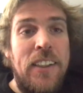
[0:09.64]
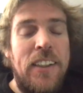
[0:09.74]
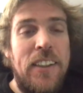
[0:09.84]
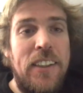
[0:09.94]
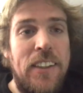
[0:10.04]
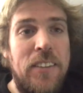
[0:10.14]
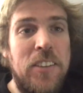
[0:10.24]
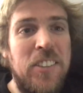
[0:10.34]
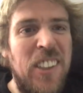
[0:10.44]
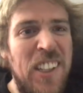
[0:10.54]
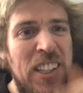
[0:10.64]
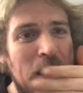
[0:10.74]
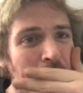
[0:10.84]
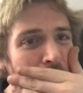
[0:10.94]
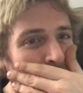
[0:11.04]
It was running
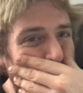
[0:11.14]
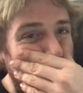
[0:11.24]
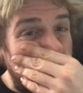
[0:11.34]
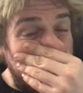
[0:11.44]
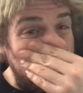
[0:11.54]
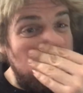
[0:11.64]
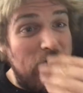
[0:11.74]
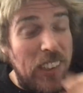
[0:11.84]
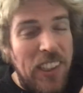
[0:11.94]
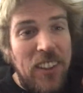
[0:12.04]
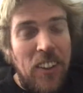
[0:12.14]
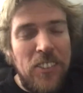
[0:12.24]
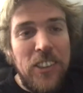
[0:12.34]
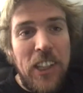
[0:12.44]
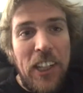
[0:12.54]
good. Had a little
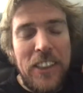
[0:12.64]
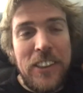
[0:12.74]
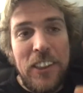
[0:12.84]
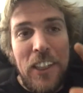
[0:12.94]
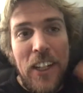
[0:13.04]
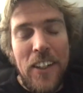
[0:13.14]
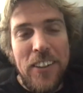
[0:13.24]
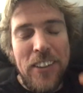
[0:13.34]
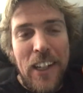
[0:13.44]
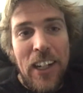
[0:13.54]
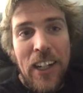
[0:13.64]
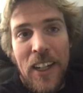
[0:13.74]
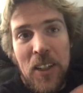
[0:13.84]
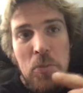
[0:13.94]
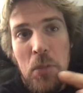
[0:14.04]
altercation there.
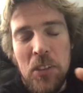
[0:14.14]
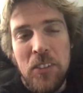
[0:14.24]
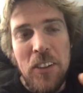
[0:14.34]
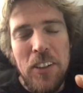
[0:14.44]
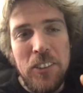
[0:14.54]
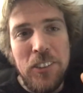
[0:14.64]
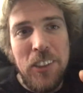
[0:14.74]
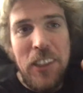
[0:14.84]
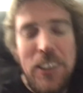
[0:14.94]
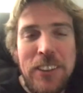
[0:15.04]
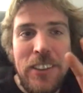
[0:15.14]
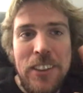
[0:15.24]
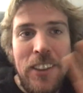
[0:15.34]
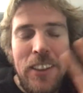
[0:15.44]
I put it into the trees.